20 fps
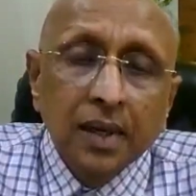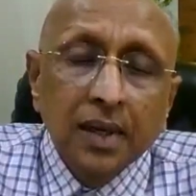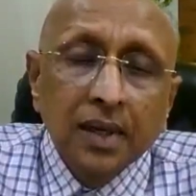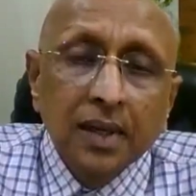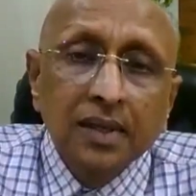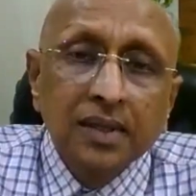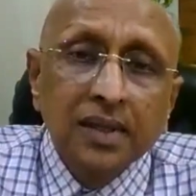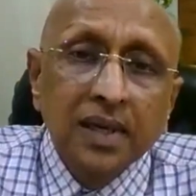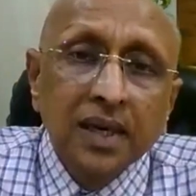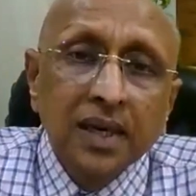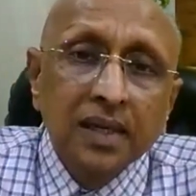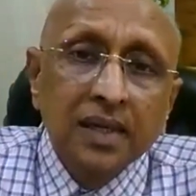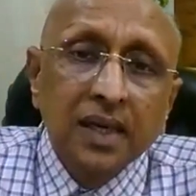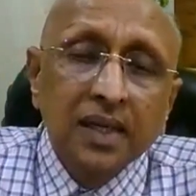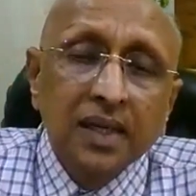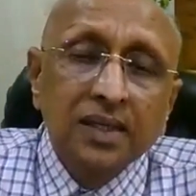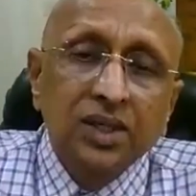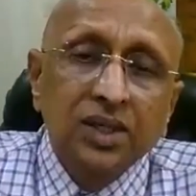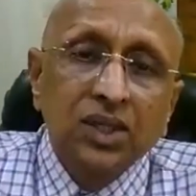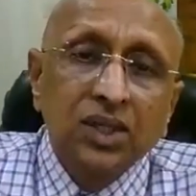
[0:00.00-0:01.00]
He said
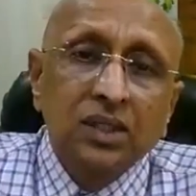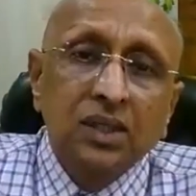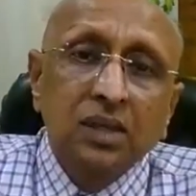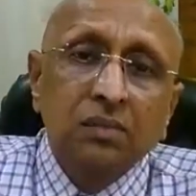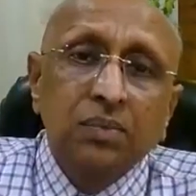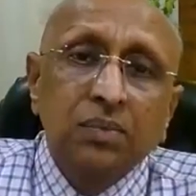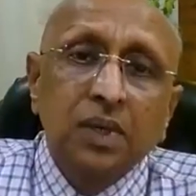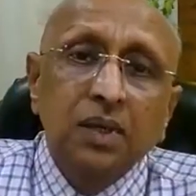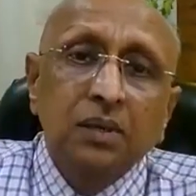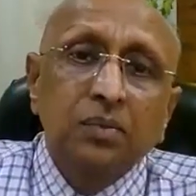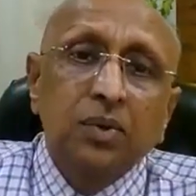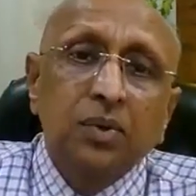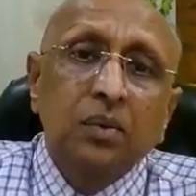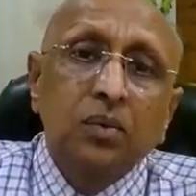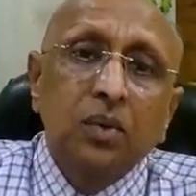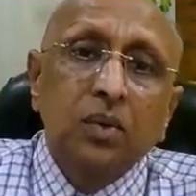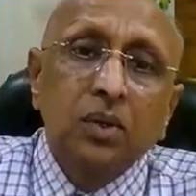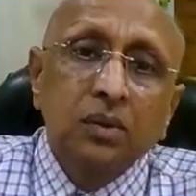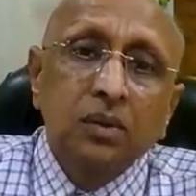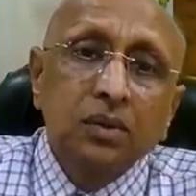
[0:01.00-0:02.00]
that she is suffering
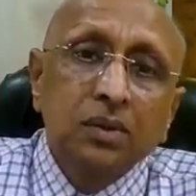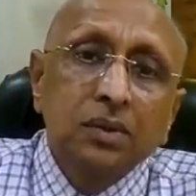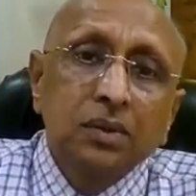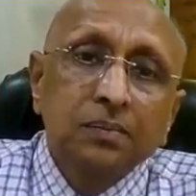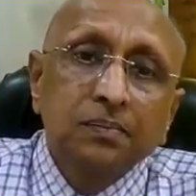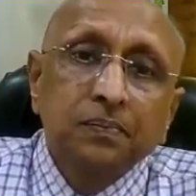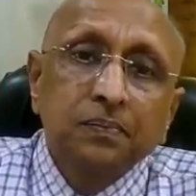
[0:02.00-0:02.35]
from ghost.